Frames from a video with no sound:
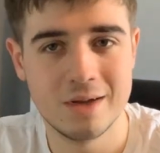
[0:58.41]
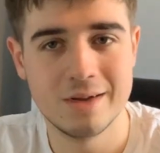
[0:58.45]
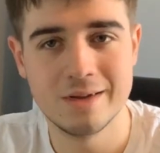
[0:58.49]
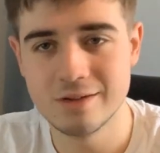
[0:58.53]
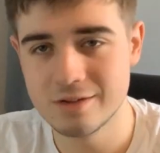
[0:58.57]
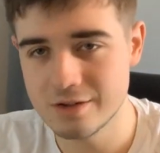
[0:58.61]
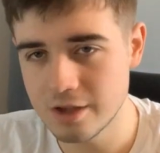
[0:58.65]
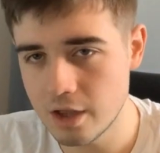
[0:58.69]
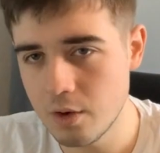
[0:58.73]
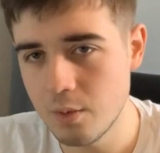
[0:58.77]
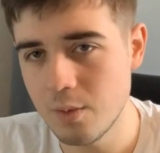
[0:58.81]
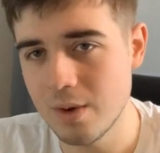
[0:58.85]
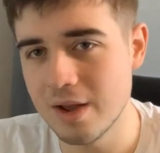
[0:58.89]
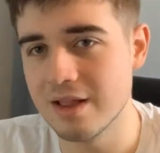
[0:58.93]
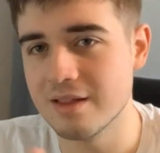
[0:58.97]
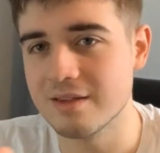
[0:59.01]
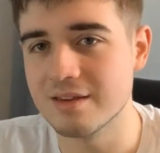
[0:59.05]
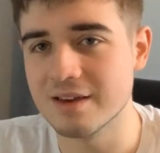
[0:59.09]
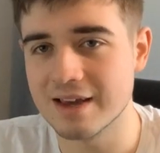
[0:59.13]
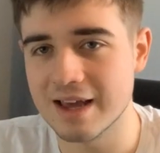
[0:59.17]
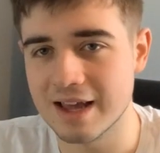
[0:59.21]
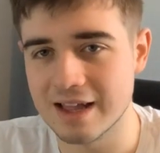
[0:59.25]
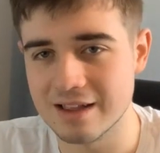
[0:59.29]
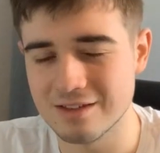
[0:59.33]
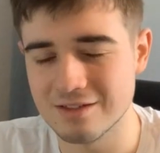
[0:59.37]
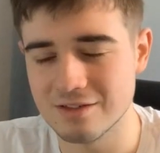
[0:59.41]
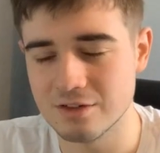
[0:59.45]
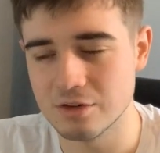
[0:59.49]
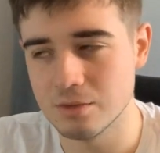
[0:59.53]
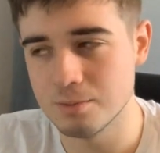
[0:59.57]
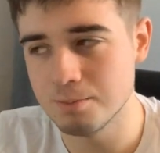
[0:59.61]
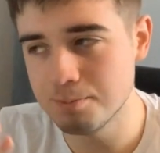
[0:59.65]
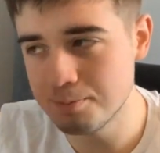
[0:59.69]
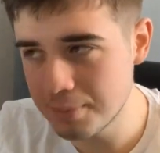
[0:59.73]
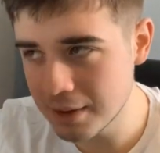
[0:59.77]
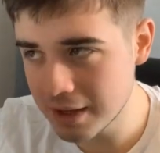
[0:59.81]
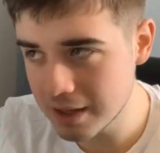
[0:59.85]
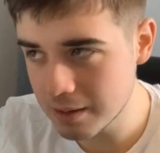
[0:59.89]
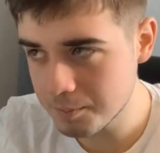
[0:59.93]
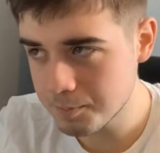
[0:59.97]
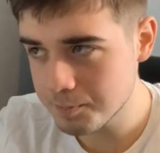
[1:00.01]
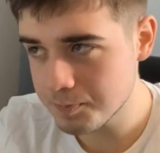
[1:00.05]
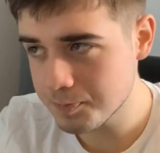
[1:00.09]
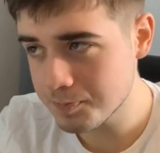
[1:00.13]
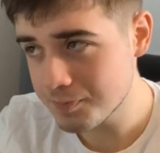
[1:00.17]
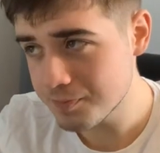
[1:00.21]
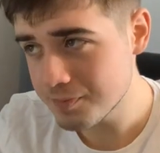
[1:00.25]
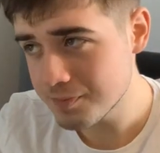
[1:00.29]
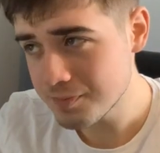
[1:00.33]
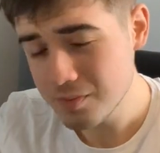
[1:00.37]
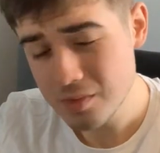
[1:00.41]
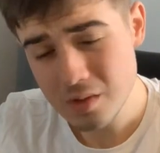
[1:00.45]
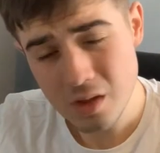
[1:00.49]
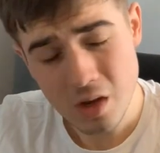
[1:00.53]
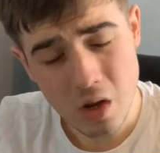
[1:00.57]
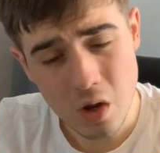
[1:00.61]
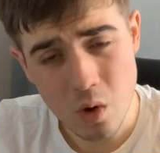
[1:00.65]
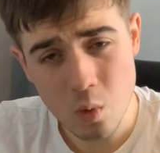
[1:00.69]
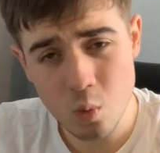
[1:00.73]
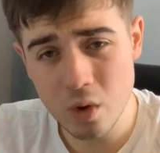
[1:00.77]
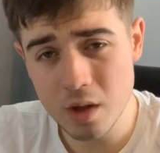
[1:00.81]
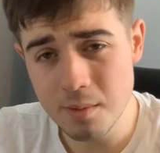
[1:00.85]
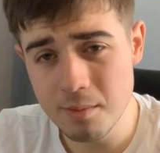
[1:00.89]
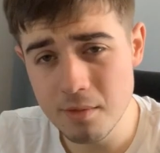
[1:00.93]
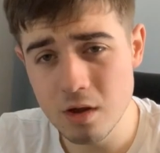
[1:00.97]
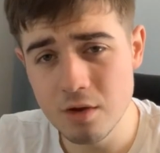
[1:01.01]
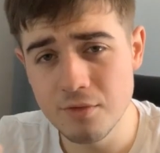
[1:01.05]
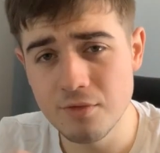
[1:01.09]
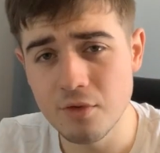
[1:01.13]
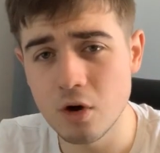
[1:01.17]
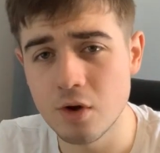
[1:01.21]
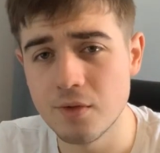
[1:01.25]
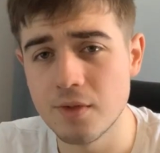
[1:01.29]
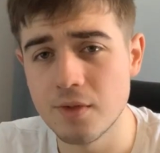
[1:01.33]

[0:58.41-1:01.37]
So it's a cancel, but we move on.